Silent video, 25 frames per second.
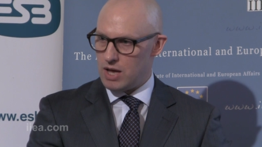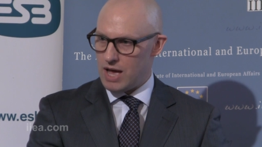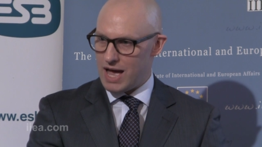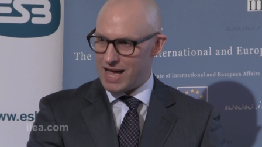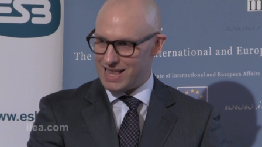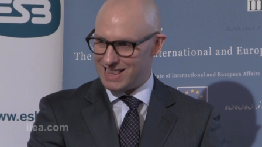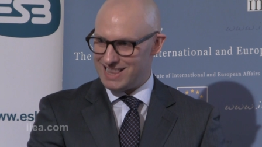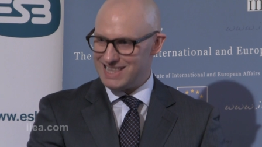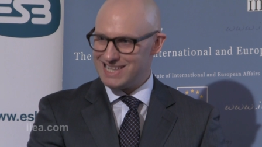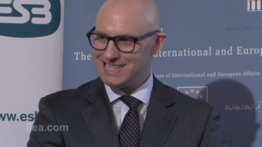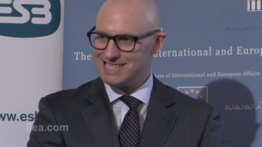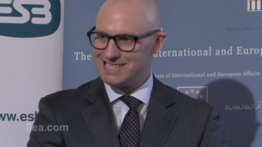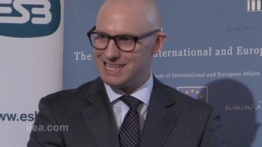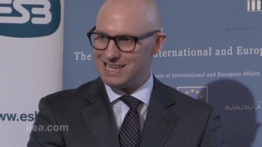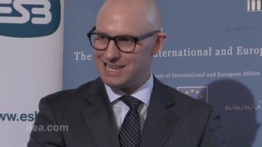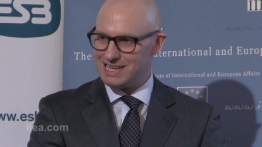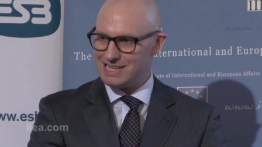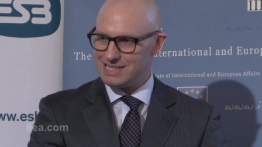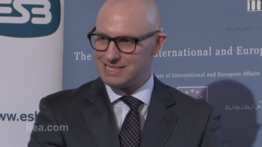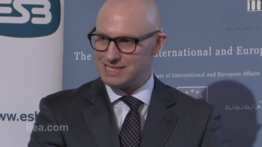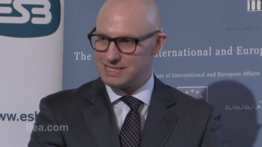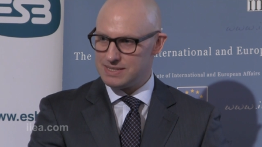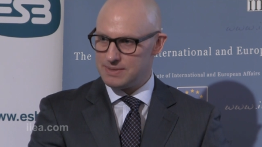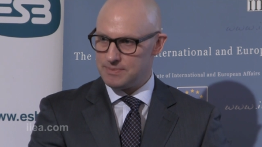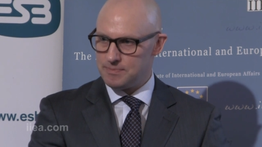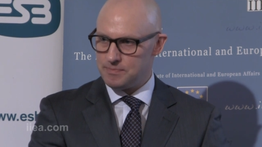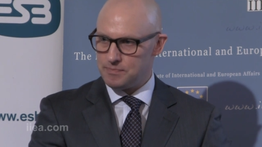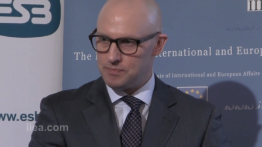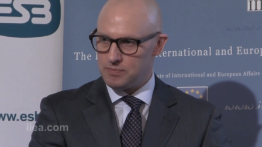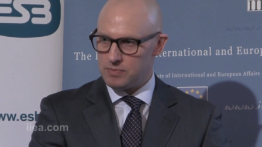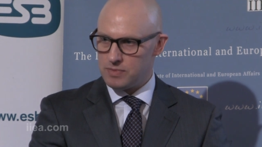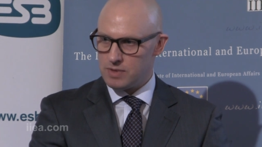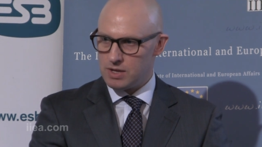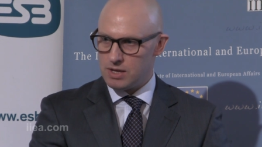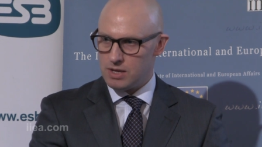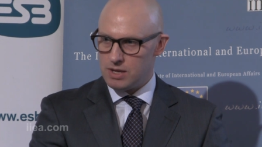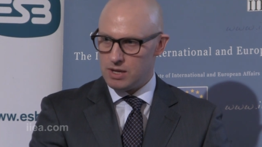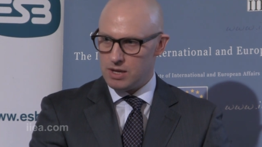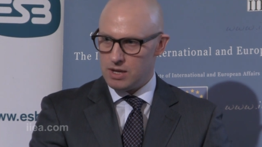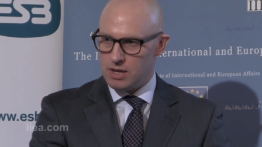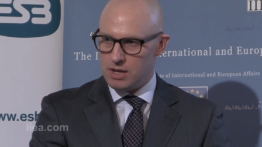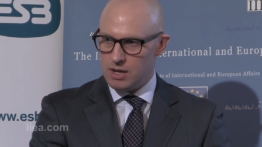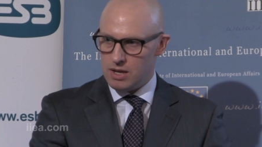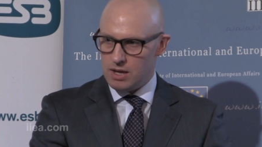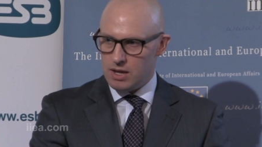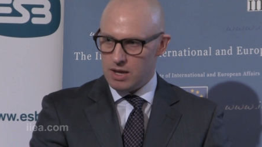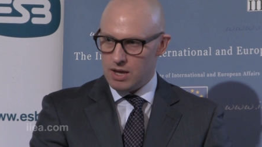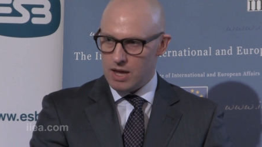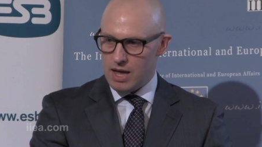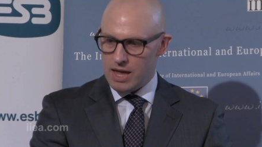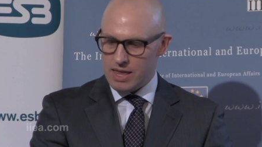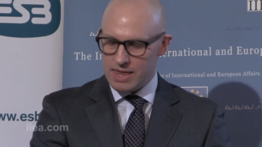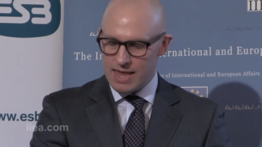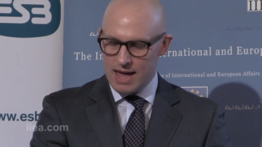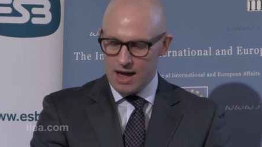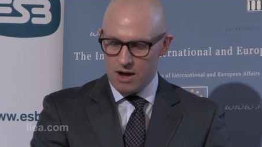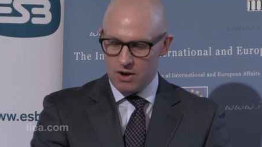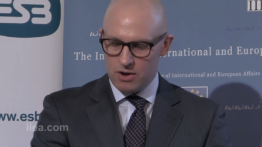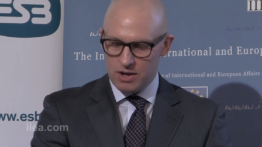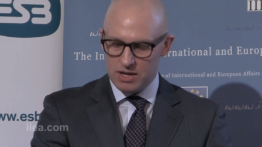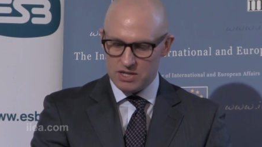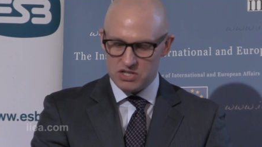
analytics. Now,